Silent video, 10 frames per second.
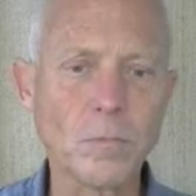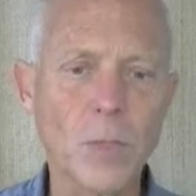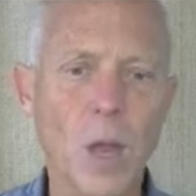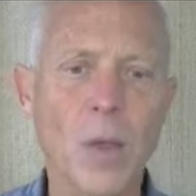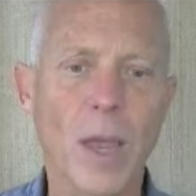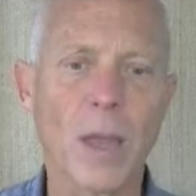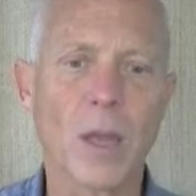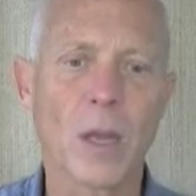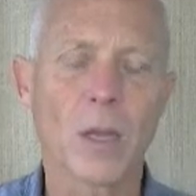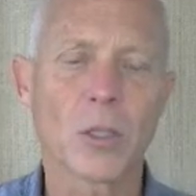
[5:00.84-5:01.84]
Okay,
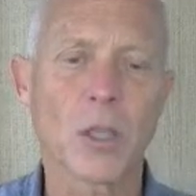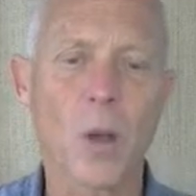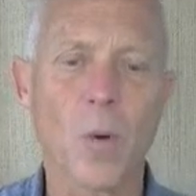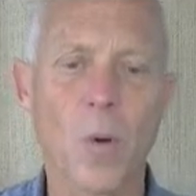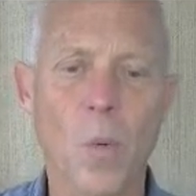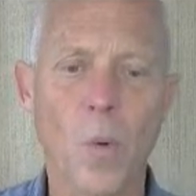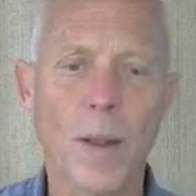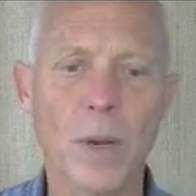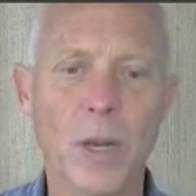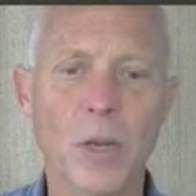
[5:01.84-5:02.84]
so what
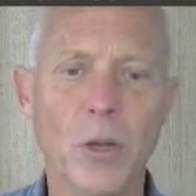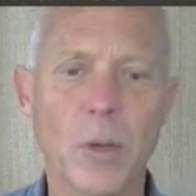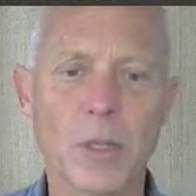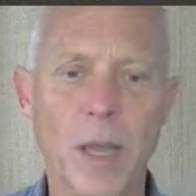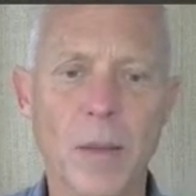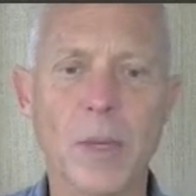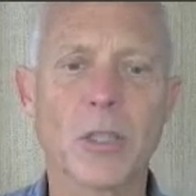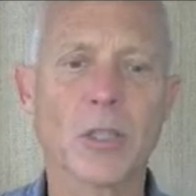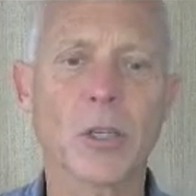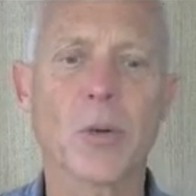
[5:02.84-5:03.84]
I'm going to do is I'm going to
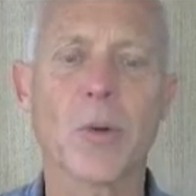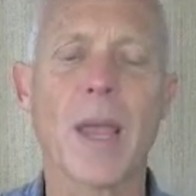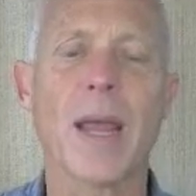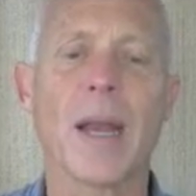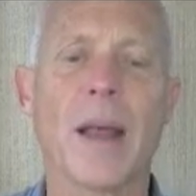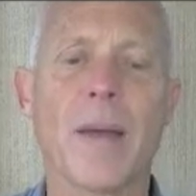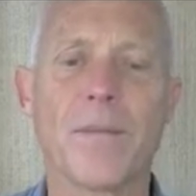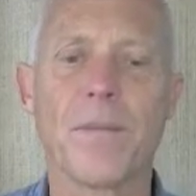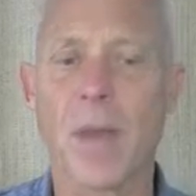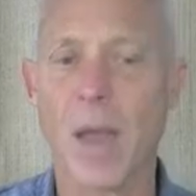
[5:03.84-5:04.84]
just create a,
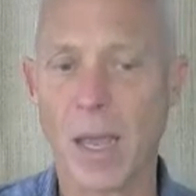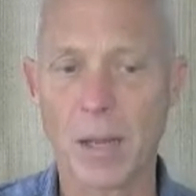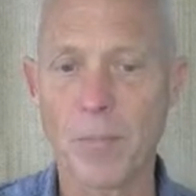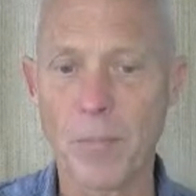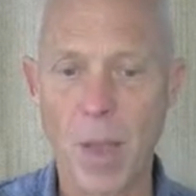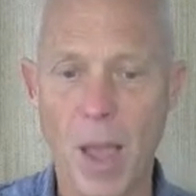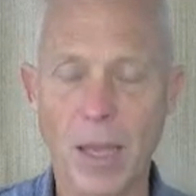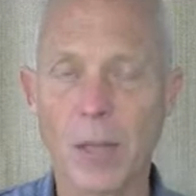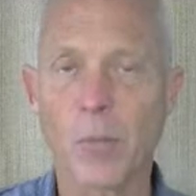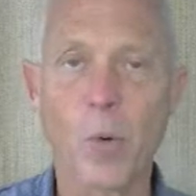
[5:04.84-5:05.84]
I
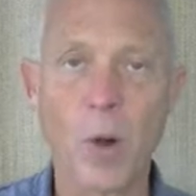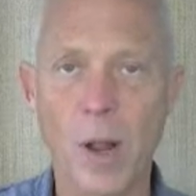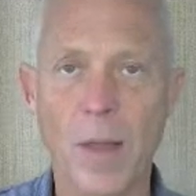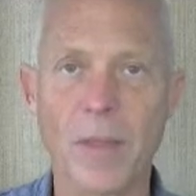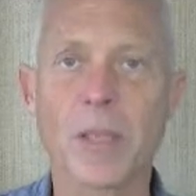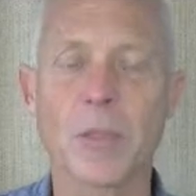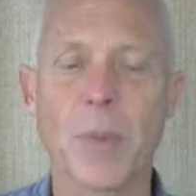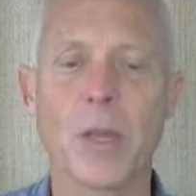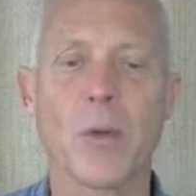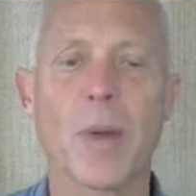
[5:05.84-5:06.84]
could work on this
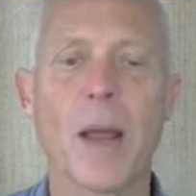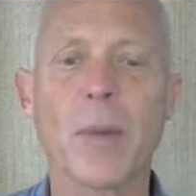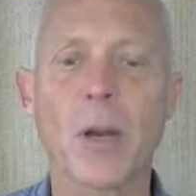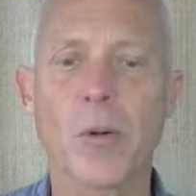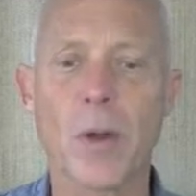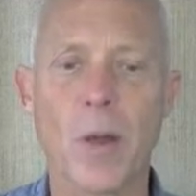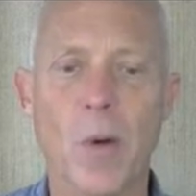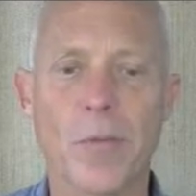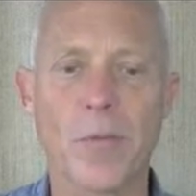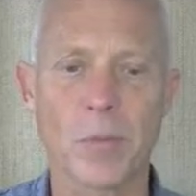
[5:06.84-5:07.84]
menu, but I'm going to create
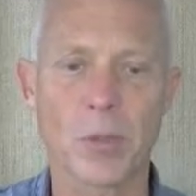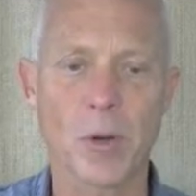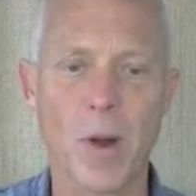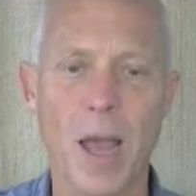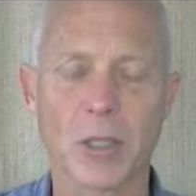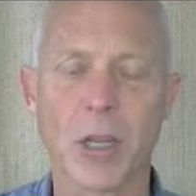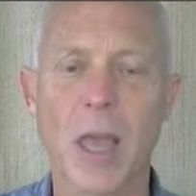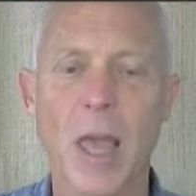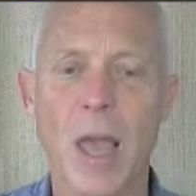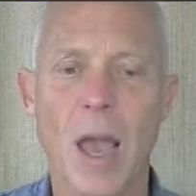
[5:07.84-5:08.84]
one from scratch.
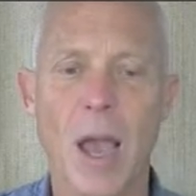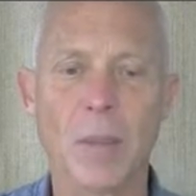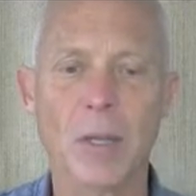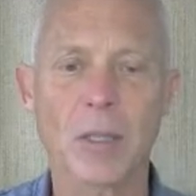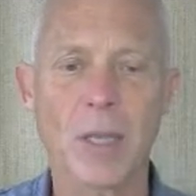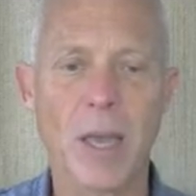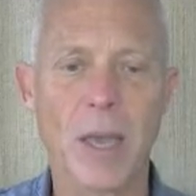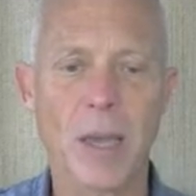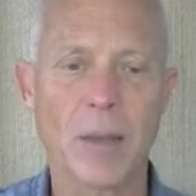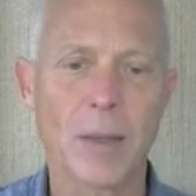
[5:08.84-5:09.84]
I'm going to say